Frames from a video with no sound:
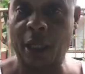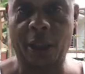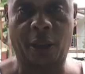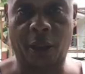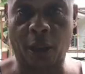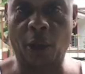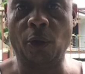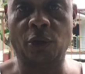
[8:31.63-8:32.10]
are
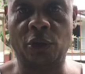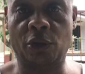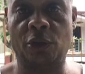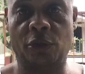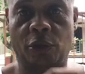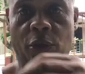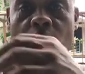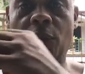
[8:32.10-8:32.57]
close
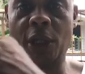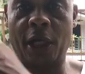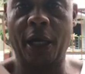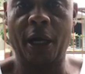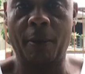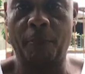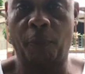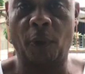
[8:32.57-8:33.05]
to the
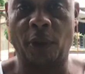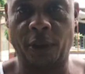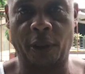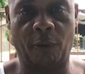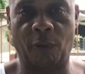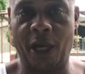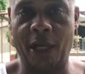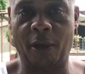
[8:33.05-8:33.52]
airport.
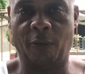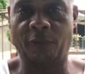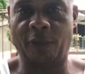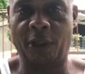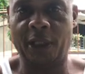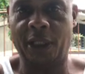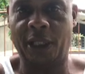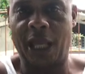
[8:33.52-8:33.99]
They're right over
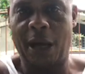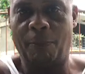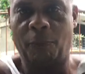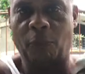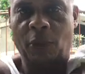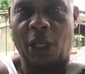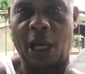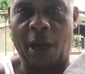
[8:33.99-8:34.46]
there in
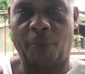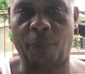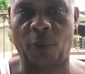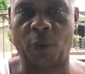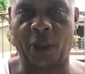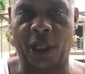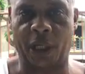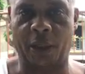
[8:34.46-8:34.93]

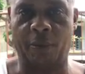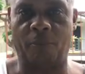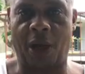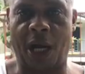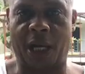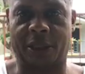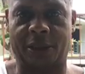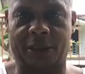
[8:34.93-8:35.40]
Lapu-Lapu and
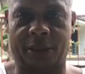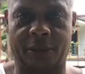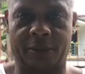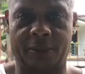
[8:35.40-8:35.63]
Mactan.